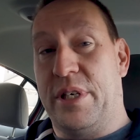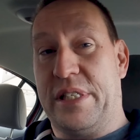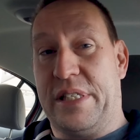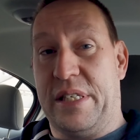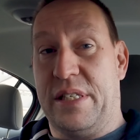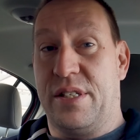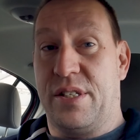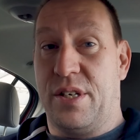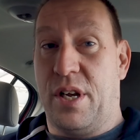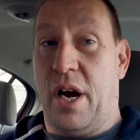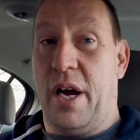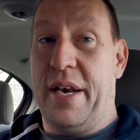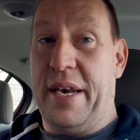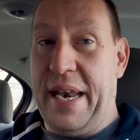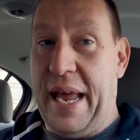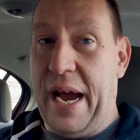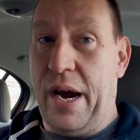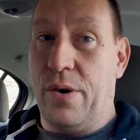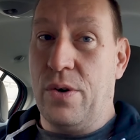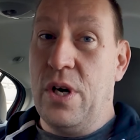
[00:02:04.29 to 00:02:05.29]
reason it's not
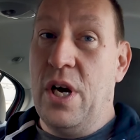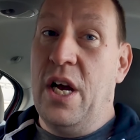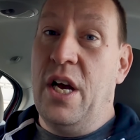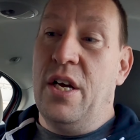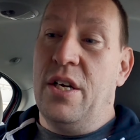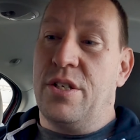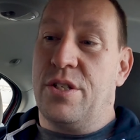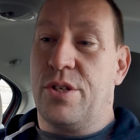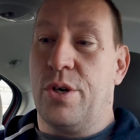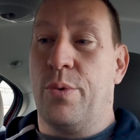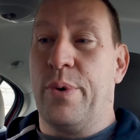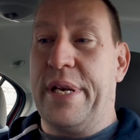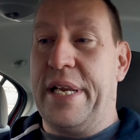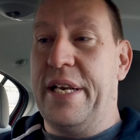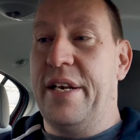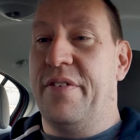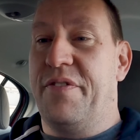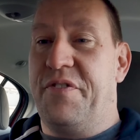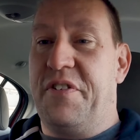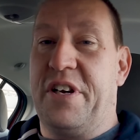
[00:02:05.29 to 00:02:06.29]
now. So we
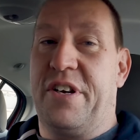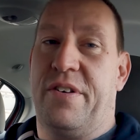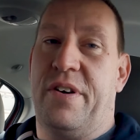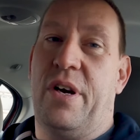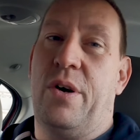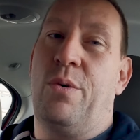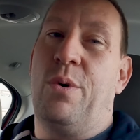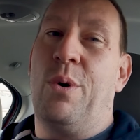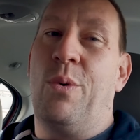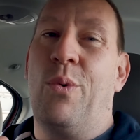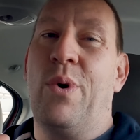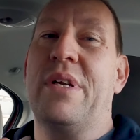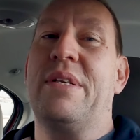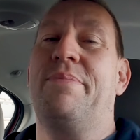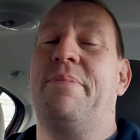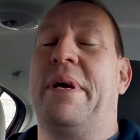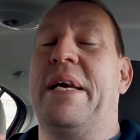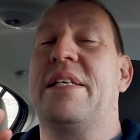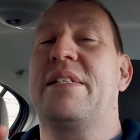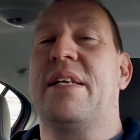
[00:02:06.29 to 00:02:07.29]
need to figure out, well,
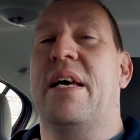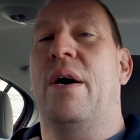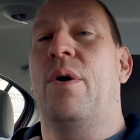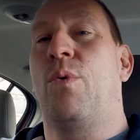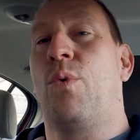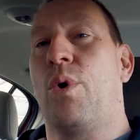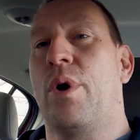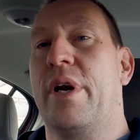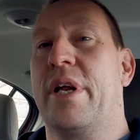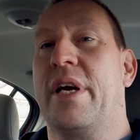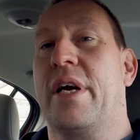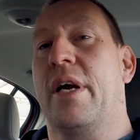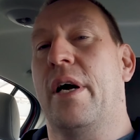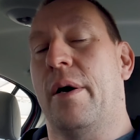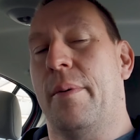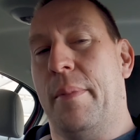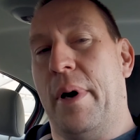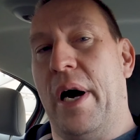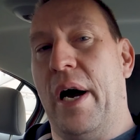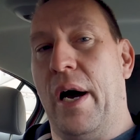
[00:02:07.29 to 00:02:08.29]
what makes that warning
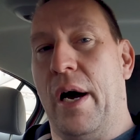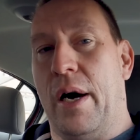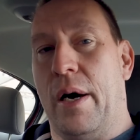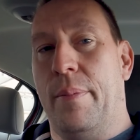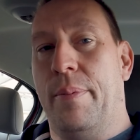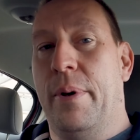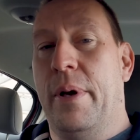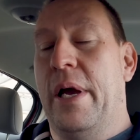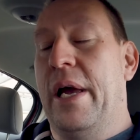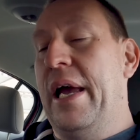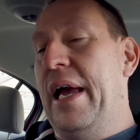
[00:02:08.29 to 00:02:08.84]
come up?